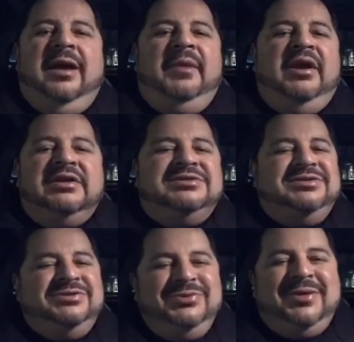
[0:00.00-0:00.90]
Americans
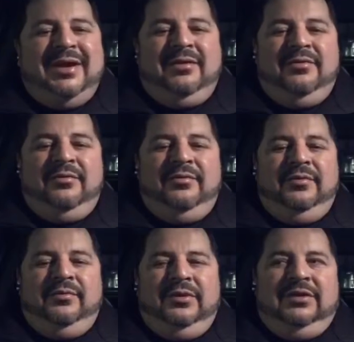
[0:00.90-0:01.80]
just do that.
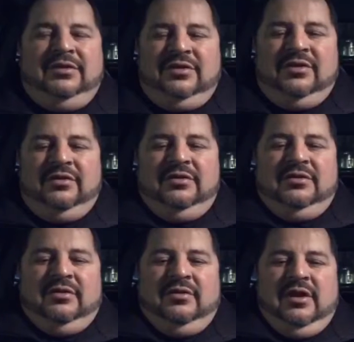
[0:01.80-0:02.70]
We,
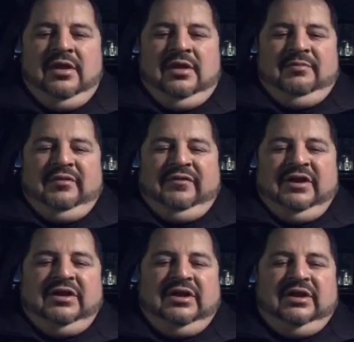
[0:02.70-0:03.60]
my
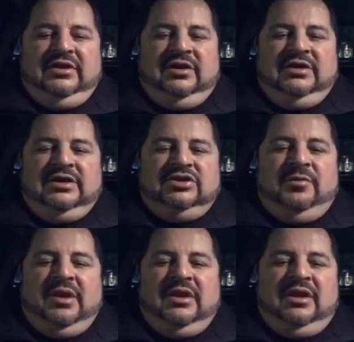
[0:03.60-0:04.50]
friend Anita, yes,
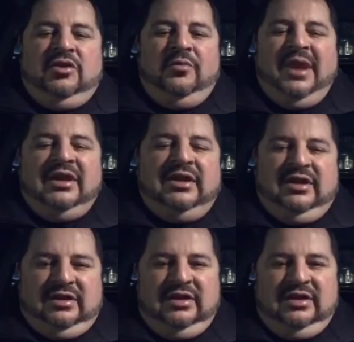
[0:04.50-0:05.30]
humanity,